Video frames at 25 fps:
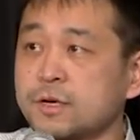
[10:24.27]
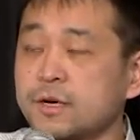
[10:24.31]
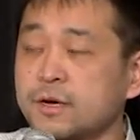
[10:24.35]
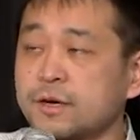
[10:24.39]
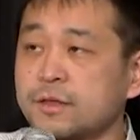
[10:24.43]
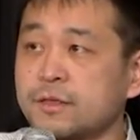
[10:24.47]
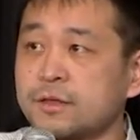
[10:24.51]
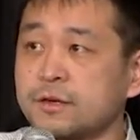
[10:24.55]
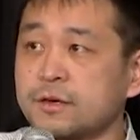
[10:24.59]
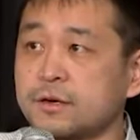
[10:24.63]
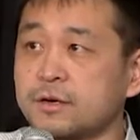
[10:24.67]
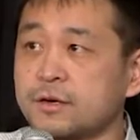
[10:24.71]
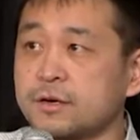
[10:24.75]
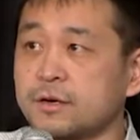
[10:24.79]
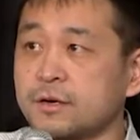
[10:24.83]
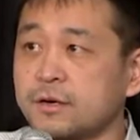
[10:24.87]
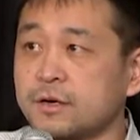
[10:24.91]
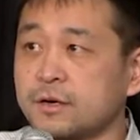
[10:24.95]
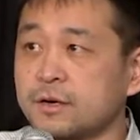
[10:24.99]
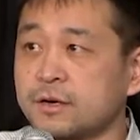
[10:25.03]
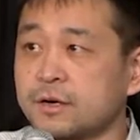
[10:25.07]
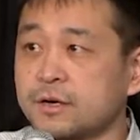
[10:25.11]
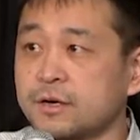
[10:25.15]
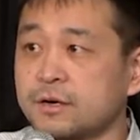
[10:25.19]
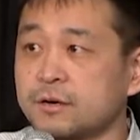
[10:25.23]
I think
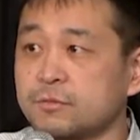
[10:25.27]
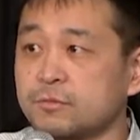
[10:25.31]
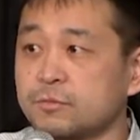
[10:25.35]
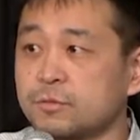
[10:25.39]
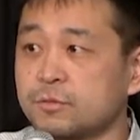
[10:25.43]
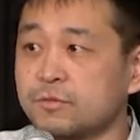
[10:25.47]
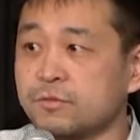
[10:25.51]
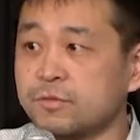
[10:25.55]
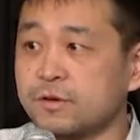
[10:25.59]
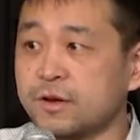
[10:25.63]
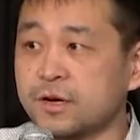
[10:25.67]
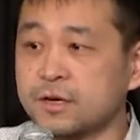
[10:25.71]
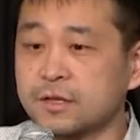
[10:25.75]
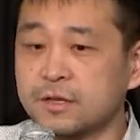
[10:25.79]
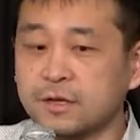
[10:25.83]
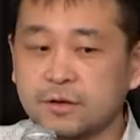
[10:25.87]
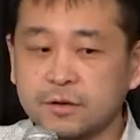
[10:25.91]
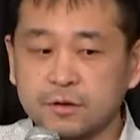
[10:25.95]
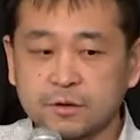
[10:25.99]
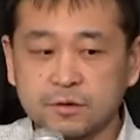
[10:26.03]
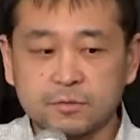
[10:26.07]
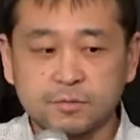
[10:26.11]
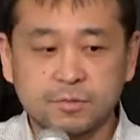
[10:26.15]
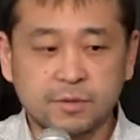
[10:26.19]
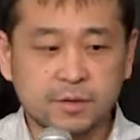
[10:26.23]
I can reflect a
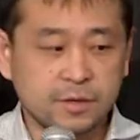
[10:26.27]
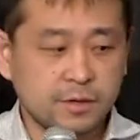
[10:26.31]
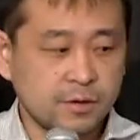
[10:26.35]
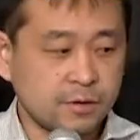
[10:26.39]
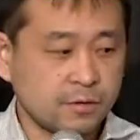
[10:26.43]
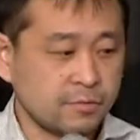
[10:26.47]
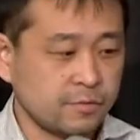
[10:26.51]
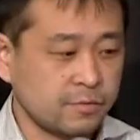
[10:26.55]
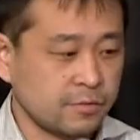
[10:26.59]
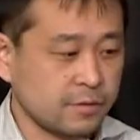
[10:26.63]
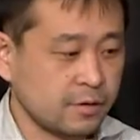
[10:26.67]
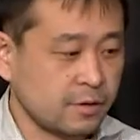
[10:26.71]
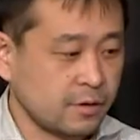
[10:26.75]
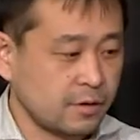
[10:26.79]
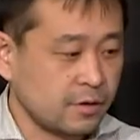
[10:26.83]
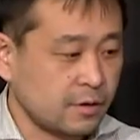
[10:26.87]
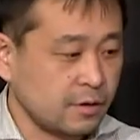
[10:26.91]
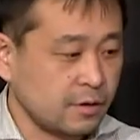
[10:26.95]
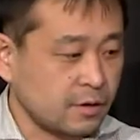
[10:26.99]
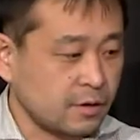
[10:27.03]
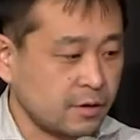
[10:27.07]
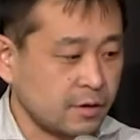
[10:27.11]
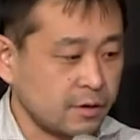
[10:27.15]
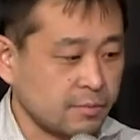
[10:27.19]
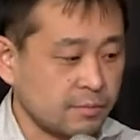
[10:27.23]
little bit of
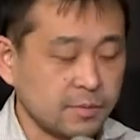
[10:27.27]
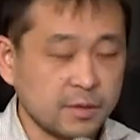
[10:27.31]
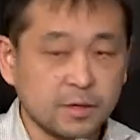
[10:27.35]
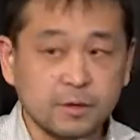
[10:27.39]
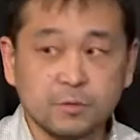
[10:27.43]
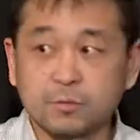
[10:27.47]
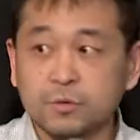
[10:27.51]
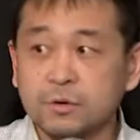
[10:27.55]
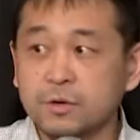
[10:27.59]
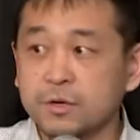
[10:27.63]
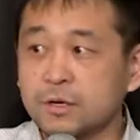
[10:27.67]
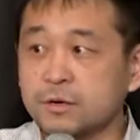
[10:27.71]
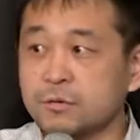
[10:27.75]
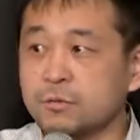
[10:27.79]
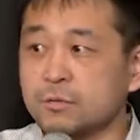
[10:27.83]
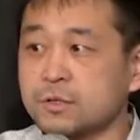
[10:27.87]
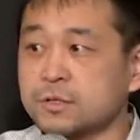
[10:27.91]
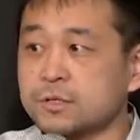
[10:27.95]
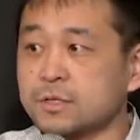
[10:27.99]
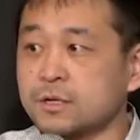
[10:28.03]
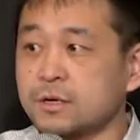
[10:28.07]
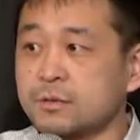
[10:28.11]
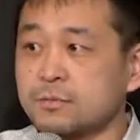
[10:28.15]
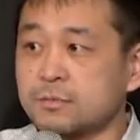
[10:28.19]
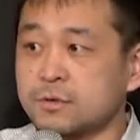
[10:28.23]
me working
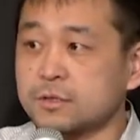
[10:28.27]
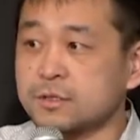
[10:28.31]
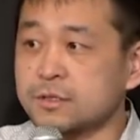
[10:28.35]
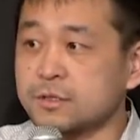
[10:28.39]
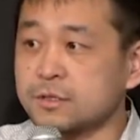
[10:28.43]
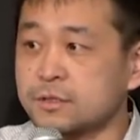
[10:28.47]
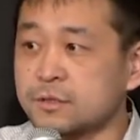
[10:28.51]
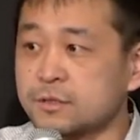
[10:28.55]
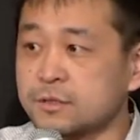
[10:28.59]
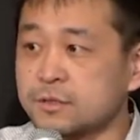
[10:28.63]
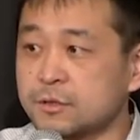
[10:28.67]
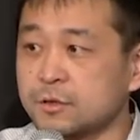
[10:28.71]
with Emerson.